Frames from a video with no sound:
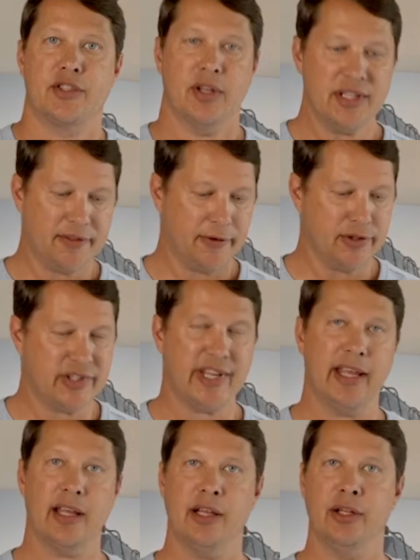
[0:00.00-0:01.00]
So let's first
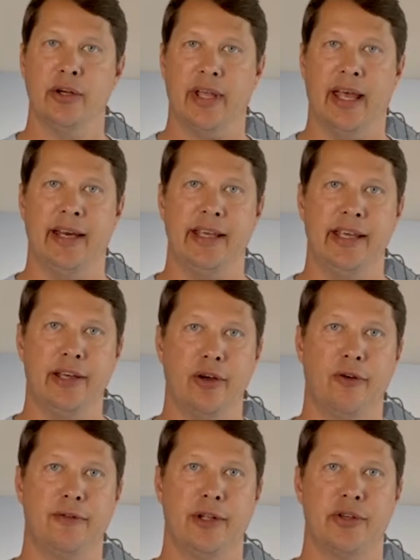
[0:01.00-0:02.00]
take a look at
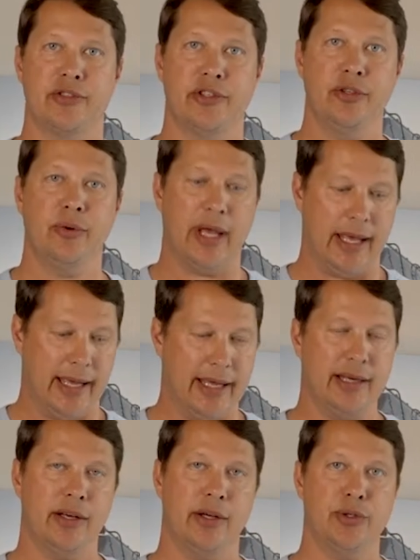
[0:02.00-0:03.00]
EcoFlow's new
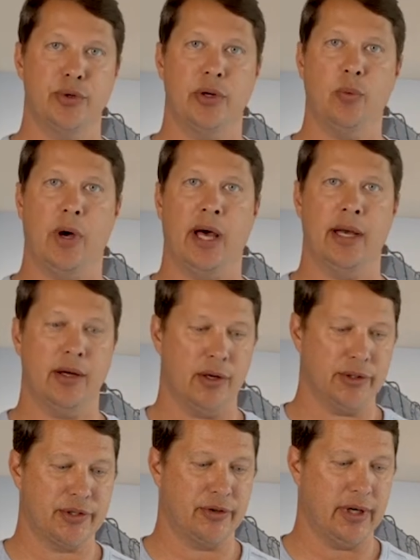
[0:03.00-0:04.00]
800 watt
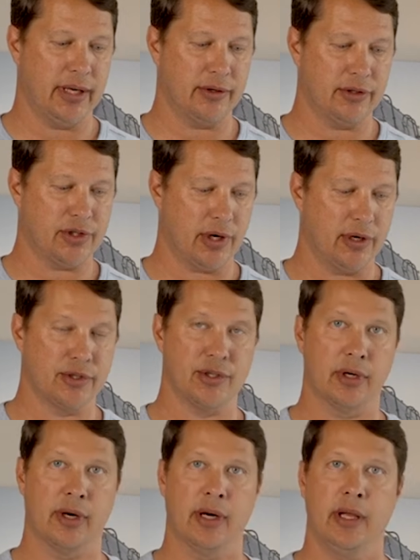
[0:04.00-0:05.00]
alternator
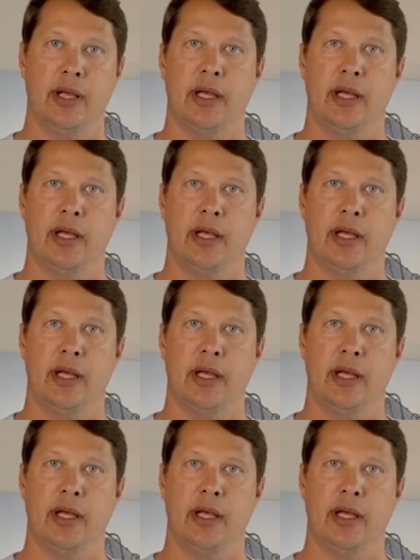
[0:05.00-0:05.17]
charger.